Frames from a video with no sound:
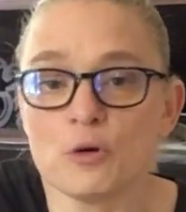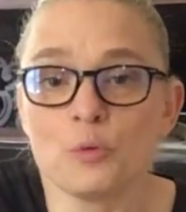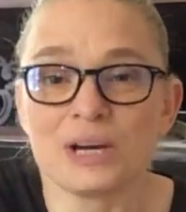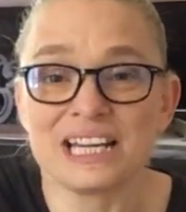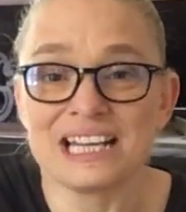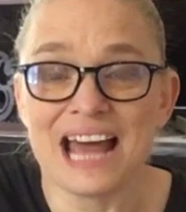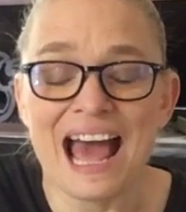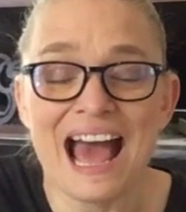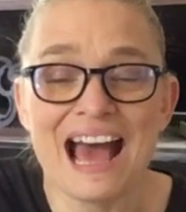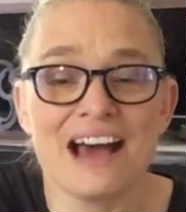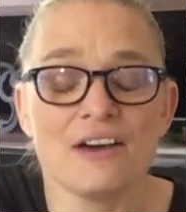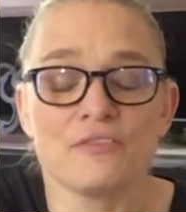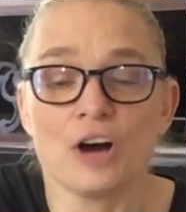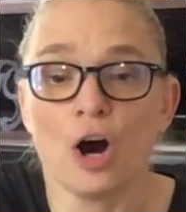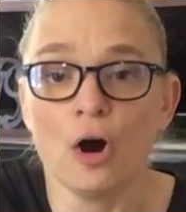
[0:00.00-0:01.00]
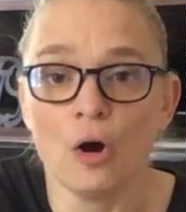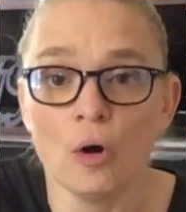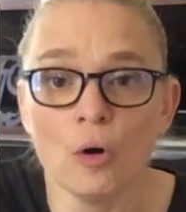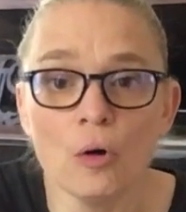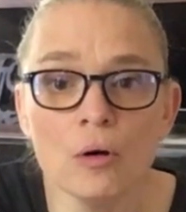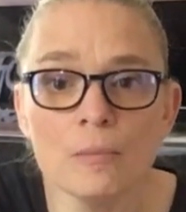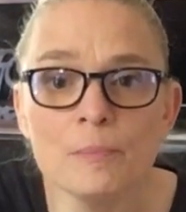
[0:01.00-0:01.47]
we're gonna have a
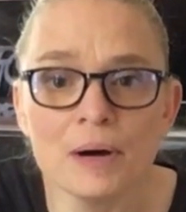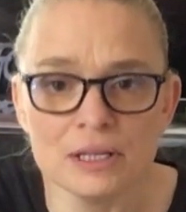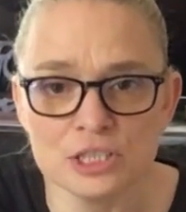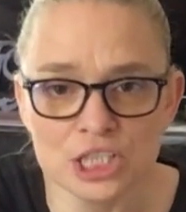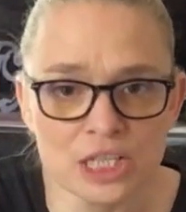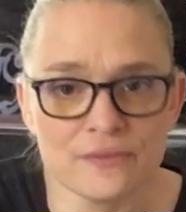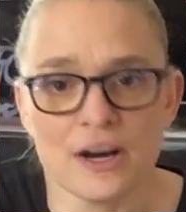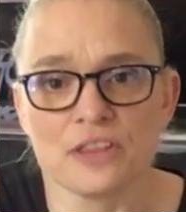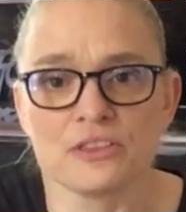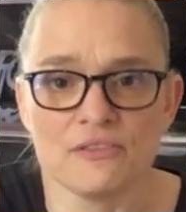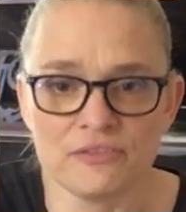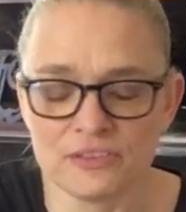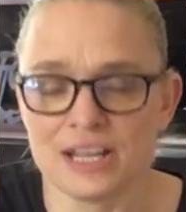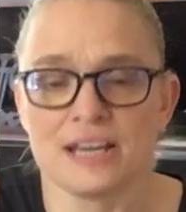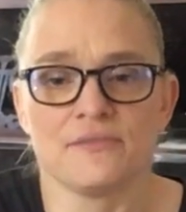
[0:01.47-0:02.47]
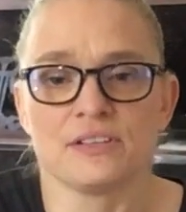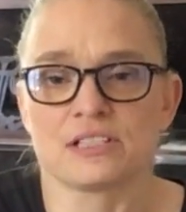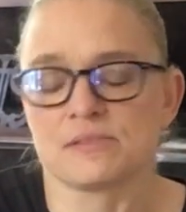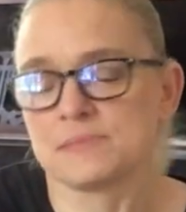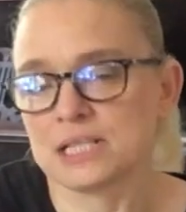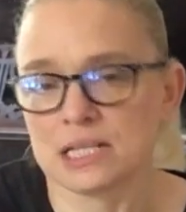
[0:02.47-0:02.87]
whole bunch of other flavors from